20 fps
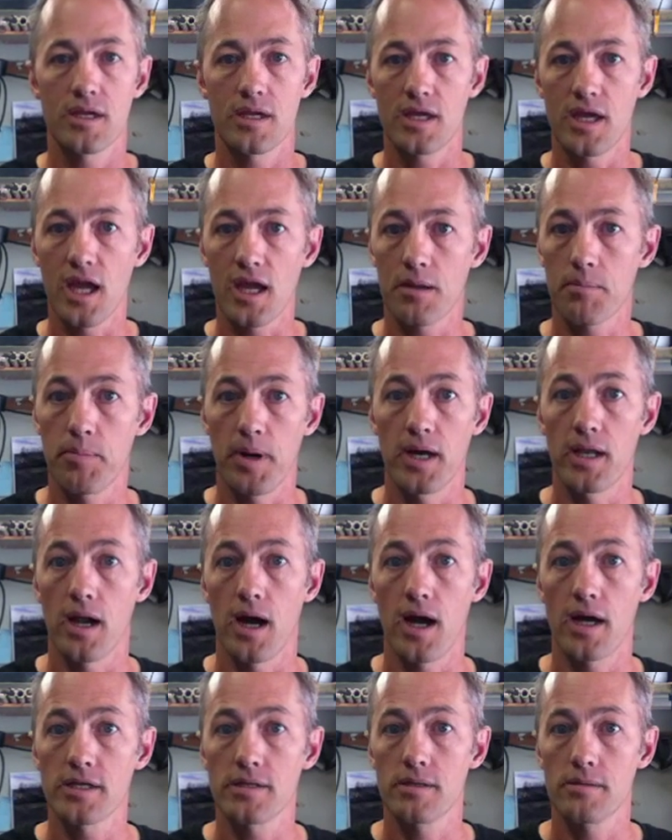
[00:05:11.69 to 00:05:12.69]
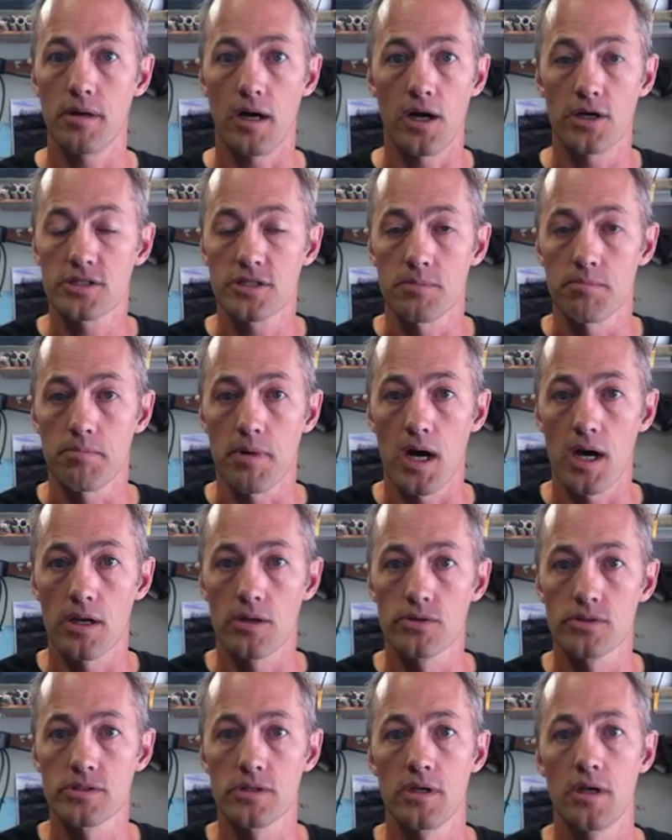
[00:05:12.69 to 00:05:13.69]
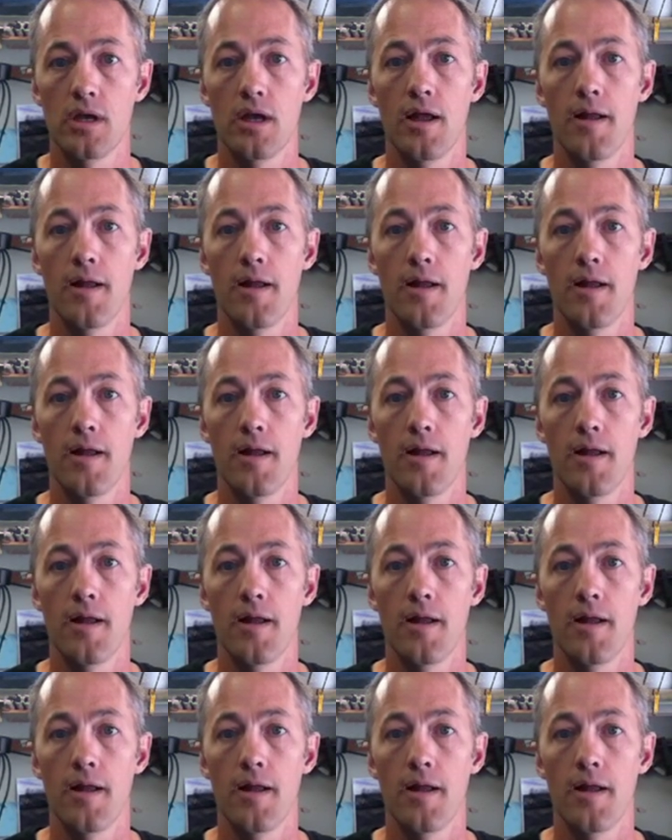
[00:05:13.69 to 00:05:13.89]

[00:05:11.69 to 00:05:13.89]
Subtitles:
kick-butt awesome models,